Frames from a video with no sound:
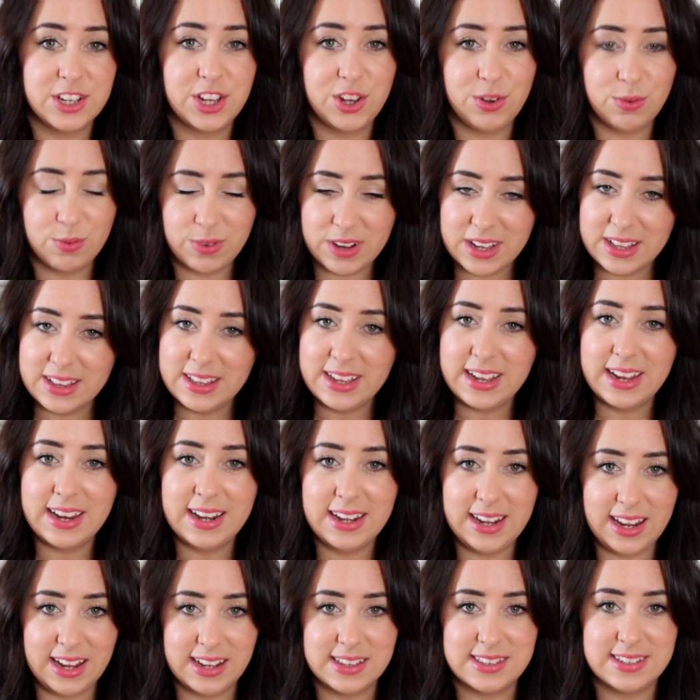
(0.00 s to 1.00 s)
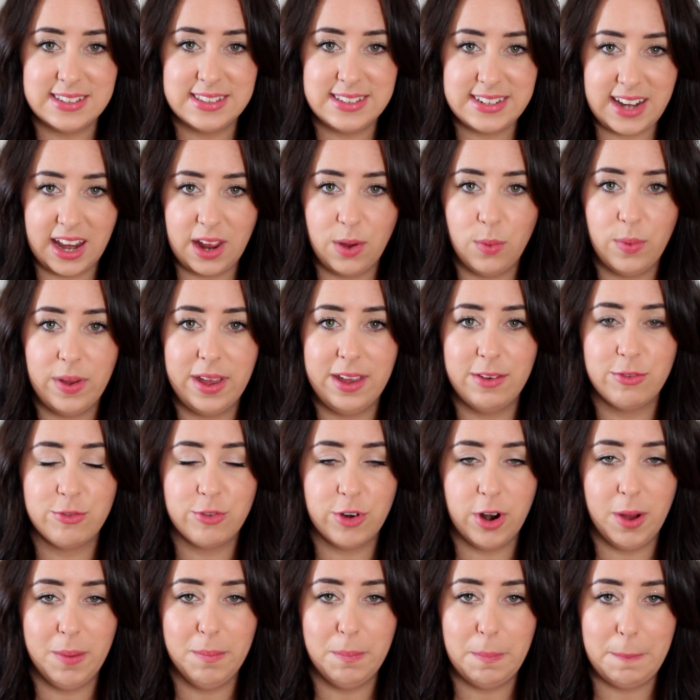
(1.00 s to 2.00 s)
you really need to stay away
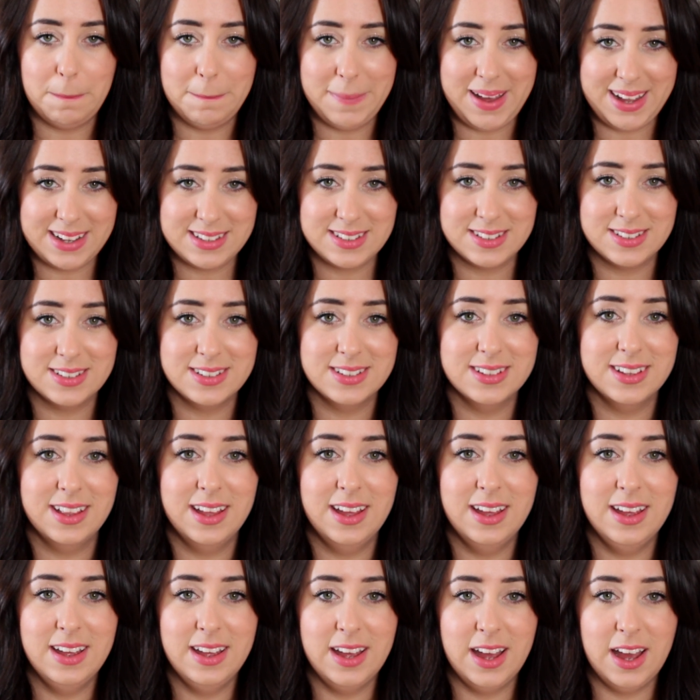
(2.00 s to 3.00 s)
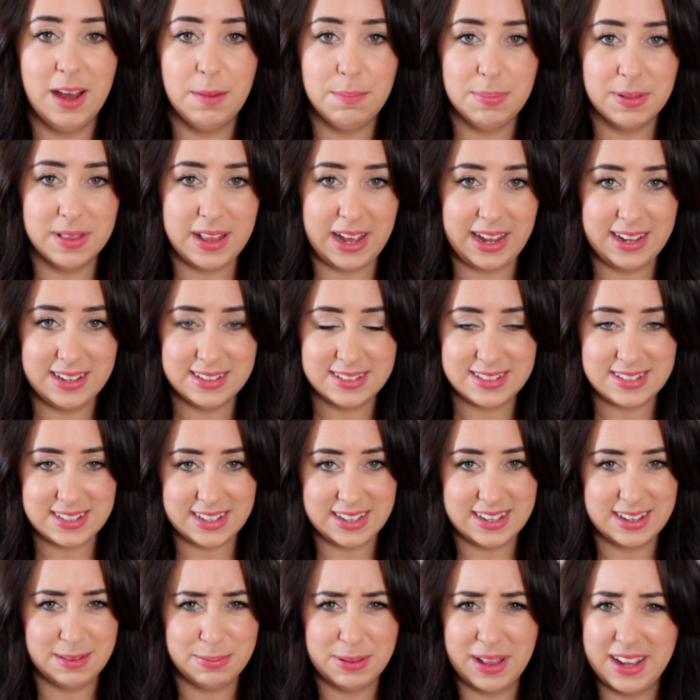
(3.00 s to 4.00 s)
from metal
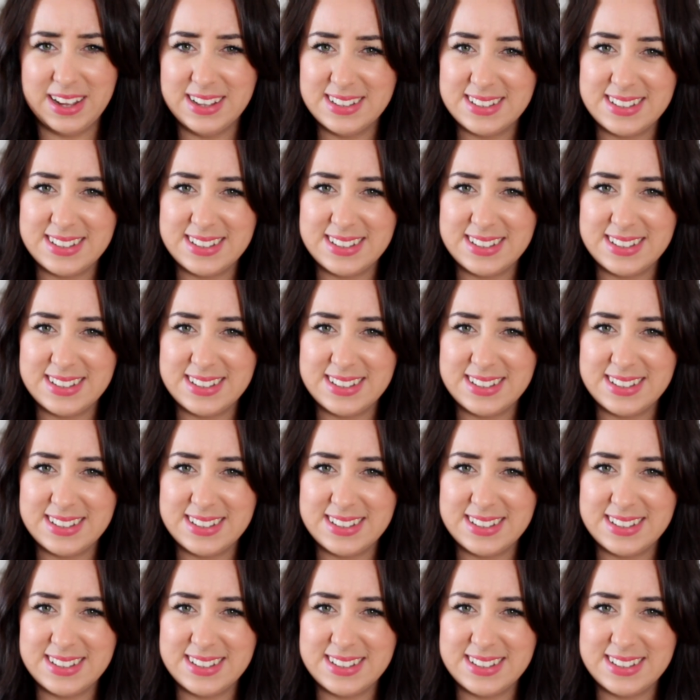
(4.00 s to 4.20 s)
utensils,